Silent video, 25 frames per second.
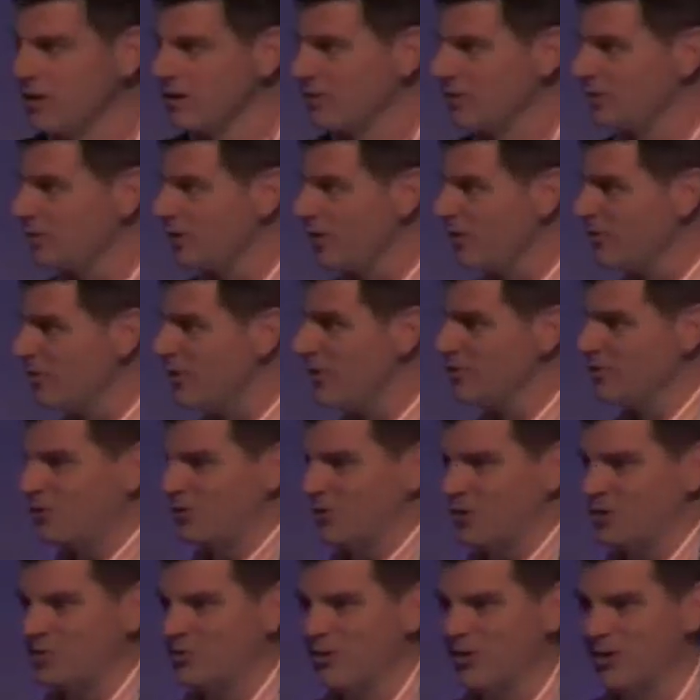So most of
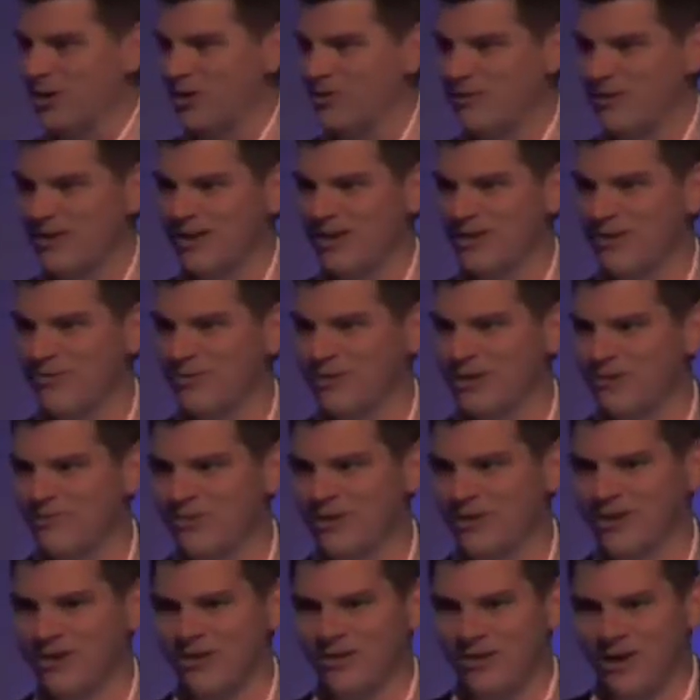this is probably a bit of
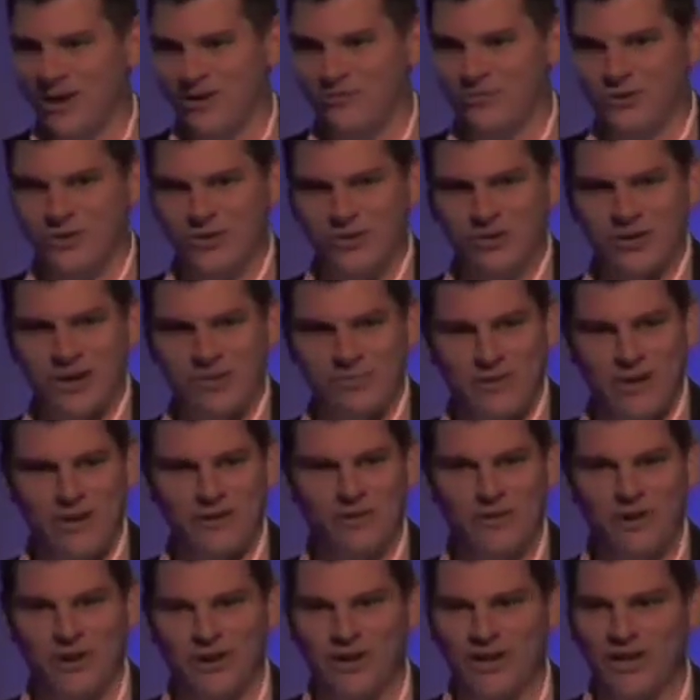I'm Stuart, I'm an
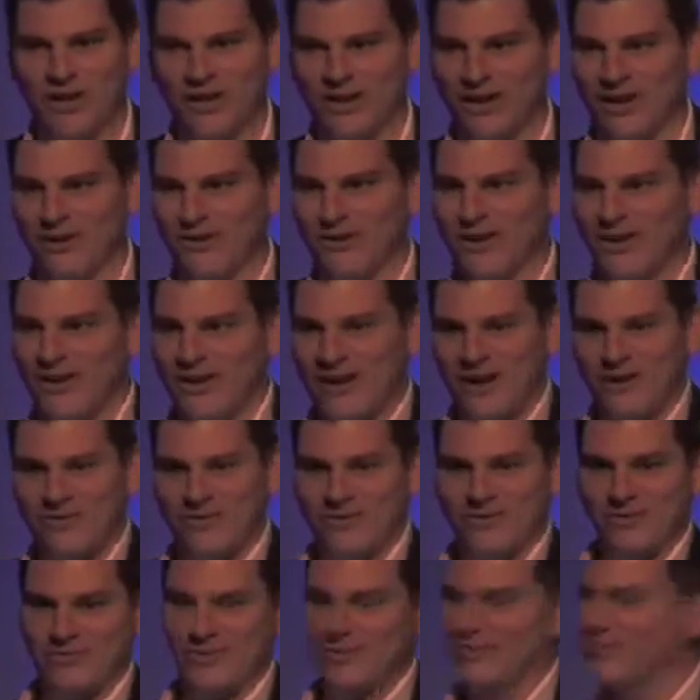alcoholic,
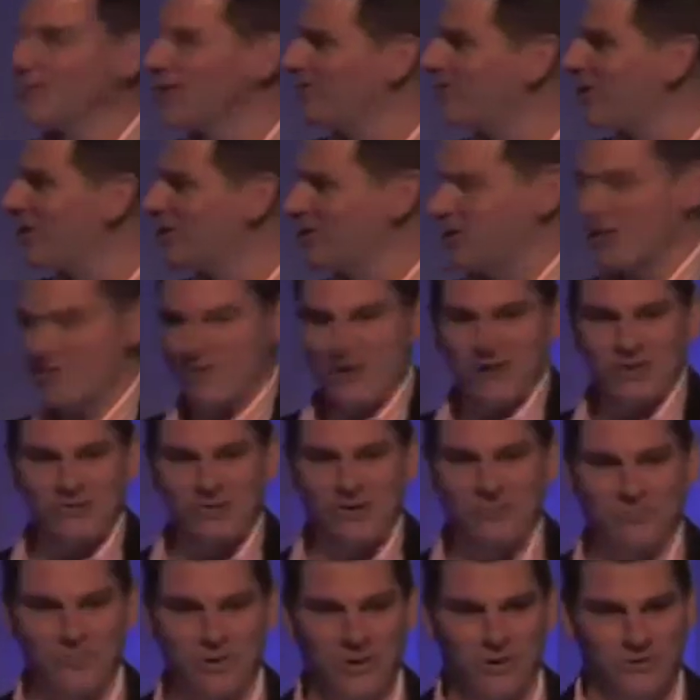we're passionate about
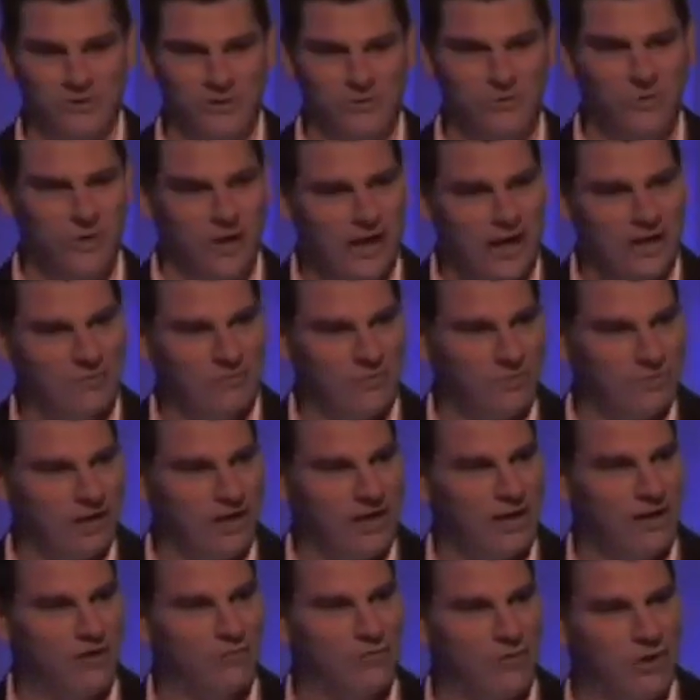Dropbox, why haven't we
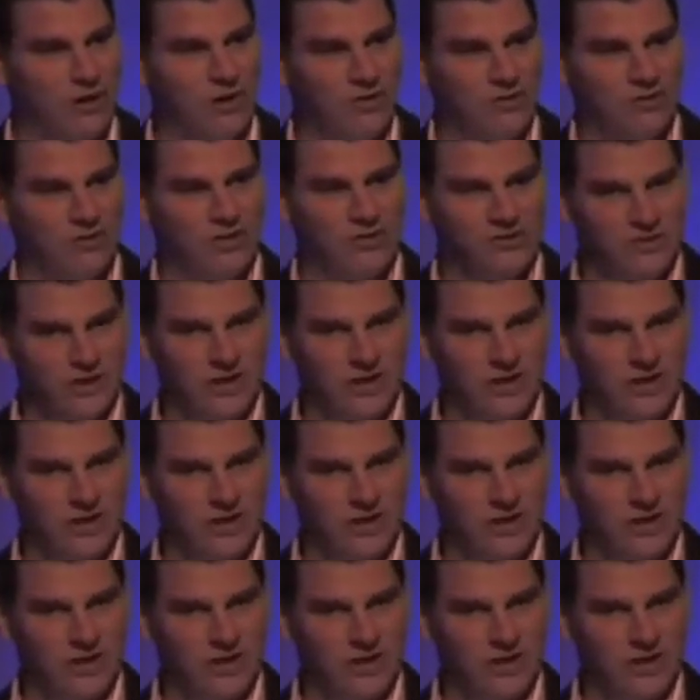made enough progress?